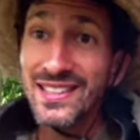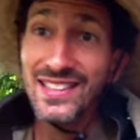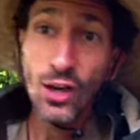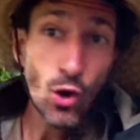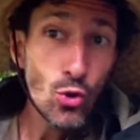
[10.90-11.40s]

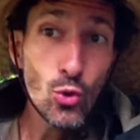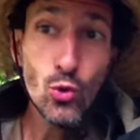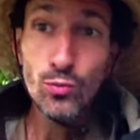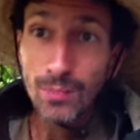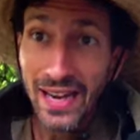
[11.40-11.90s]
the
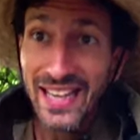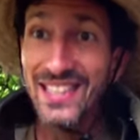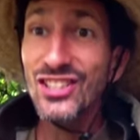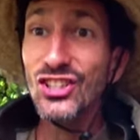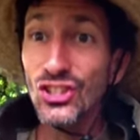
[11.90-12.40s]
old man
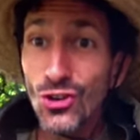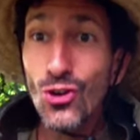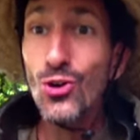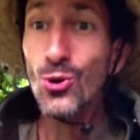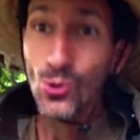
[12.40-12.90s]
is
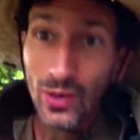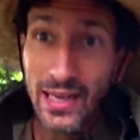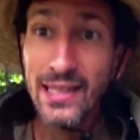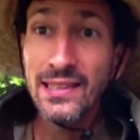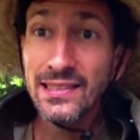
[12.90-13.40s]

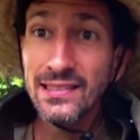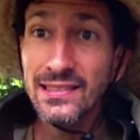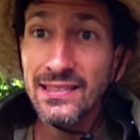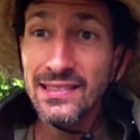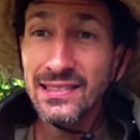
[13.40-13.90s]
snoring.
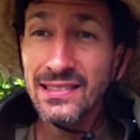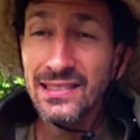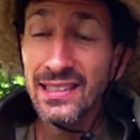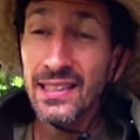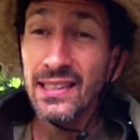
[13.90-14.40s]

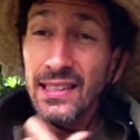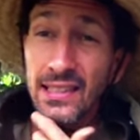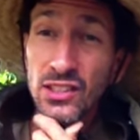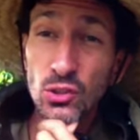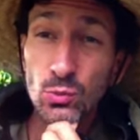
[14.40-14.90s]

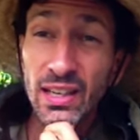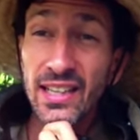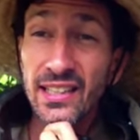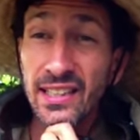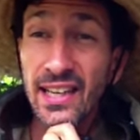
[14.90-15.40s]
It's a
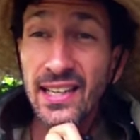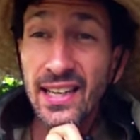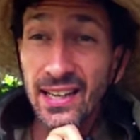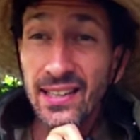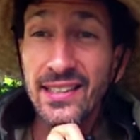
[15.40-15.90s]
rainy day
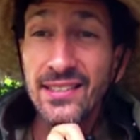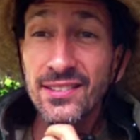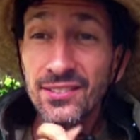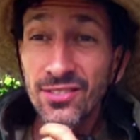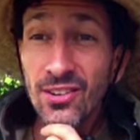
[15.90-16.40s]
out here in
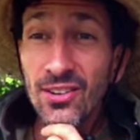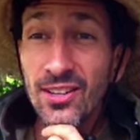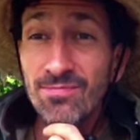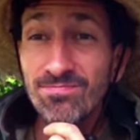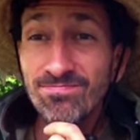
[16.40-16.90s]
the farm.